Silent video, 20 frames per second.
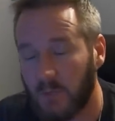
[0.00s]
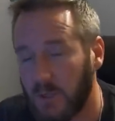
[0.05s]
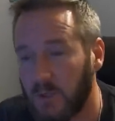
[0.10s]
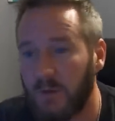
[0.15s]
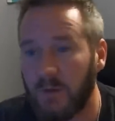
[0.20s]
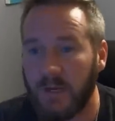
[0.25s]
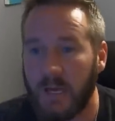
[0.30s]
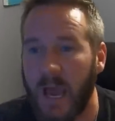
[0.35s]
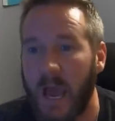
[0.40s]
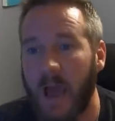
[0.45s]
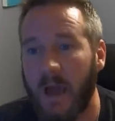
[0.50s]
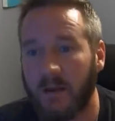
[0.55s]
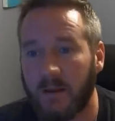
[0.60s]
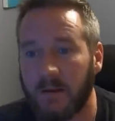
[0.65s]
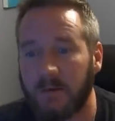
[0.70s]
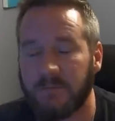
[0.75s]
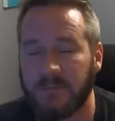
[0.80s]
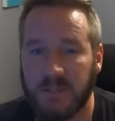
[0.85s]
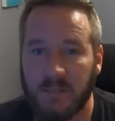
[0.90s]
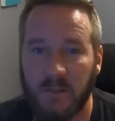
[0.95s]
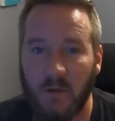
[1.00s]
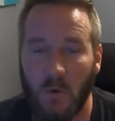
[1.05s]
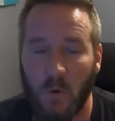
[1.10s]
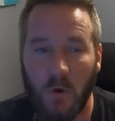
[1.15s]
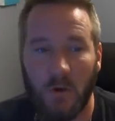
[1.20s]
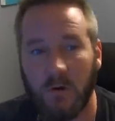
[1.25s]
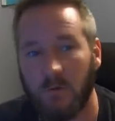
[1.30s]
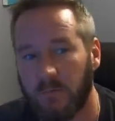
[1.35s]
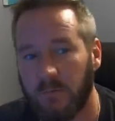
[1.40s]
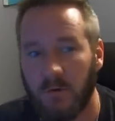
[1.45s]
You need additives in the
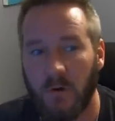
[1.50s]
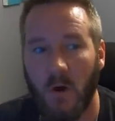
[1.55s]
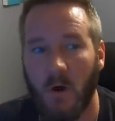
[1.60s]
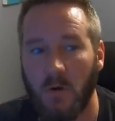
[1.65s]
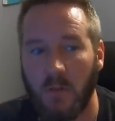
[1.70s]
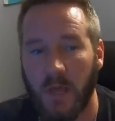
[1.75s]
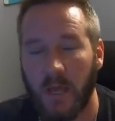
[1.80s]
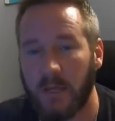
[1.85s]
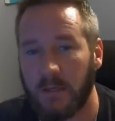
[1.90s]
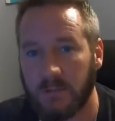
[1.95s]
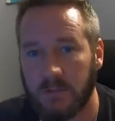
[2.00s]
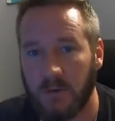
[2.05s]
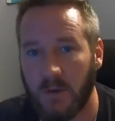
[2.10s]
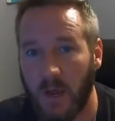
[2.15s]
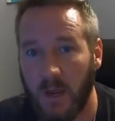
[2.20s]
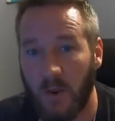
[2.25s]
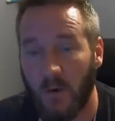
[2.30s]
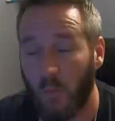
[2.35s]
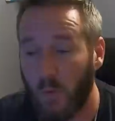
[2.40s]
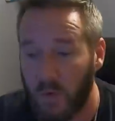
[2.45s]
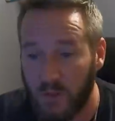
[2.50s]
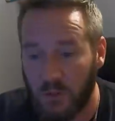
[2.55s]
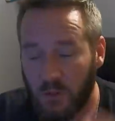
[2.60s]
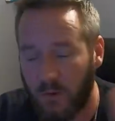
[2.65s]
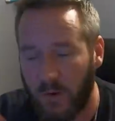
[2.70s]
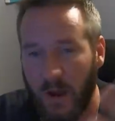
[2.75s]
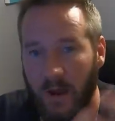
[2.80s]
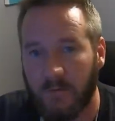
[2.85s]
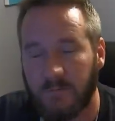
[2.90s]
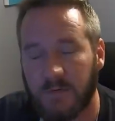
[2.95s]
oil for all that kind of
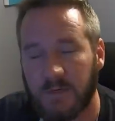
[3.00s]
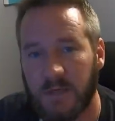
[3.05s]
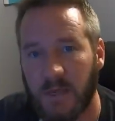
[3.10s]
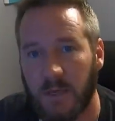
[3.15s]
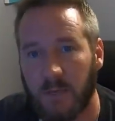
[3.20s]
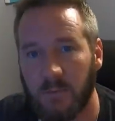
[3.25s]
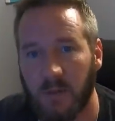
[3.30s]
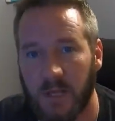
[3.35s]
witchcraft to take